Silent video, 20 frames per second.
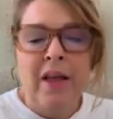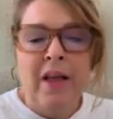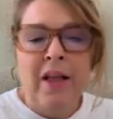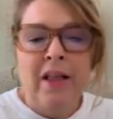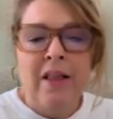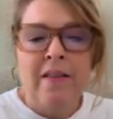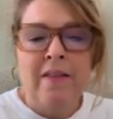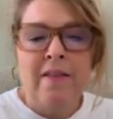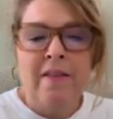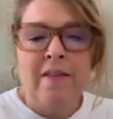
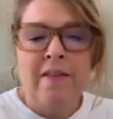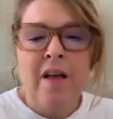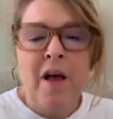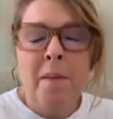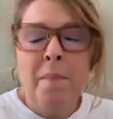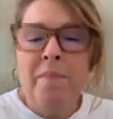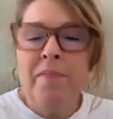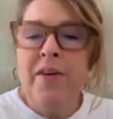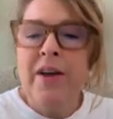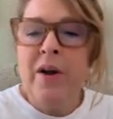
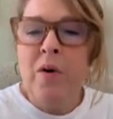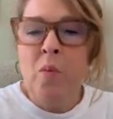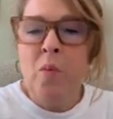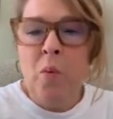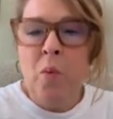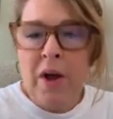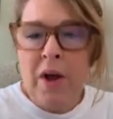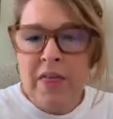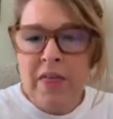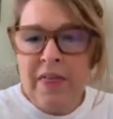something
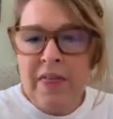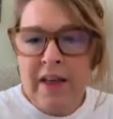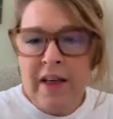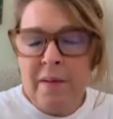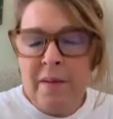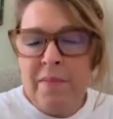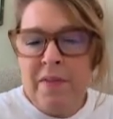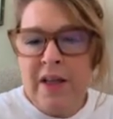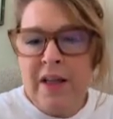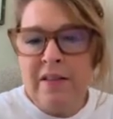with
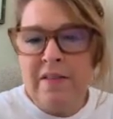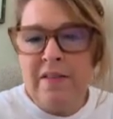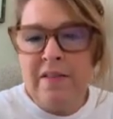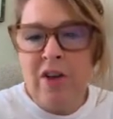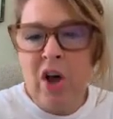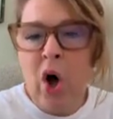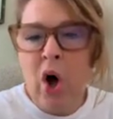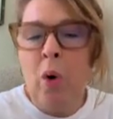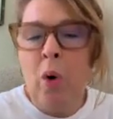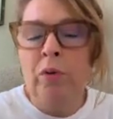them that
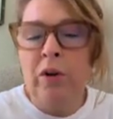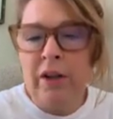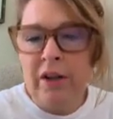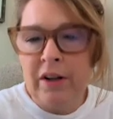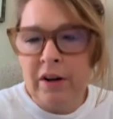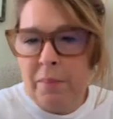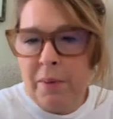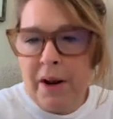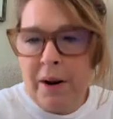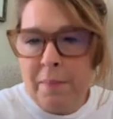told a
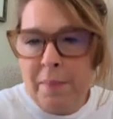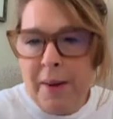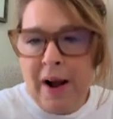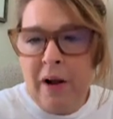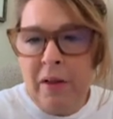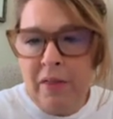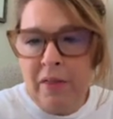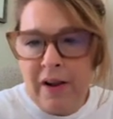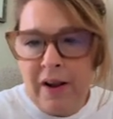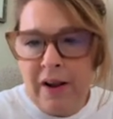little bit
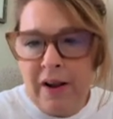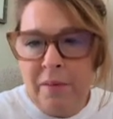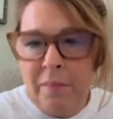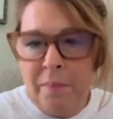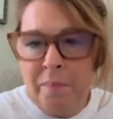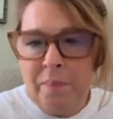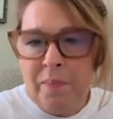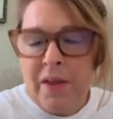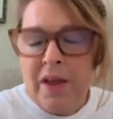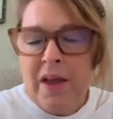about
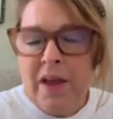them.